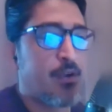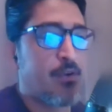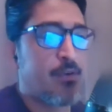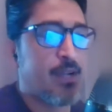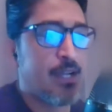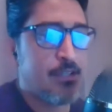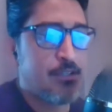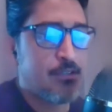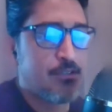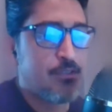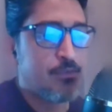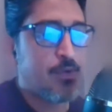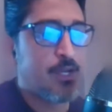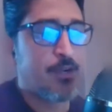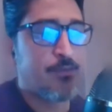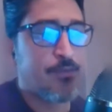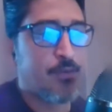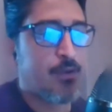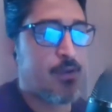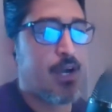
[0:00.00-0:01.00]
Not just a writer
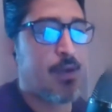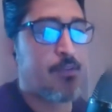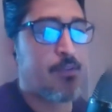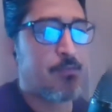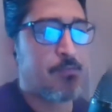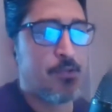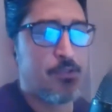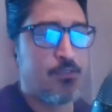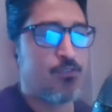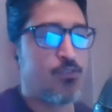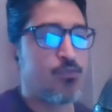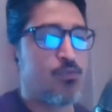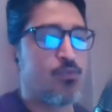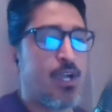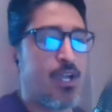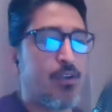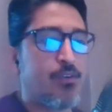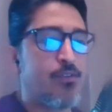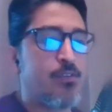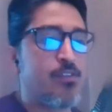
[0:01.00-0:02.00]
for comics, but just a
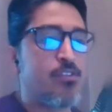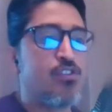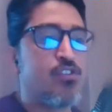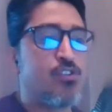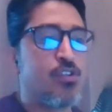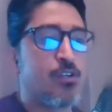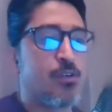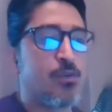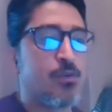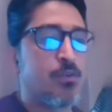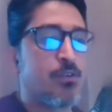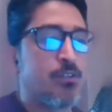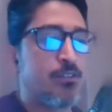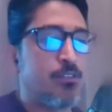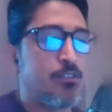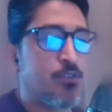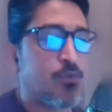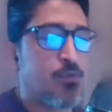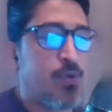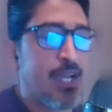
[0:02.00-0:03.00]
writer in general. Because
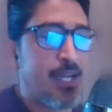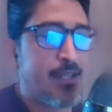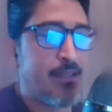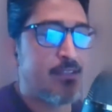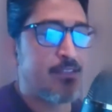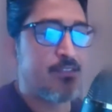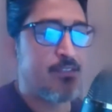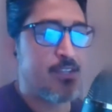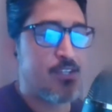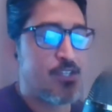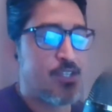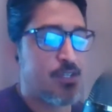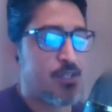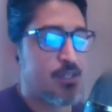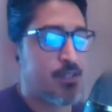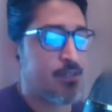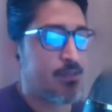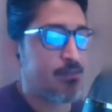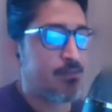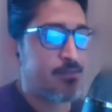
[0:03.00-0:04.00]
writing is such
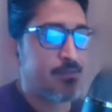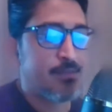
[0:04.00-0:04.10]
a,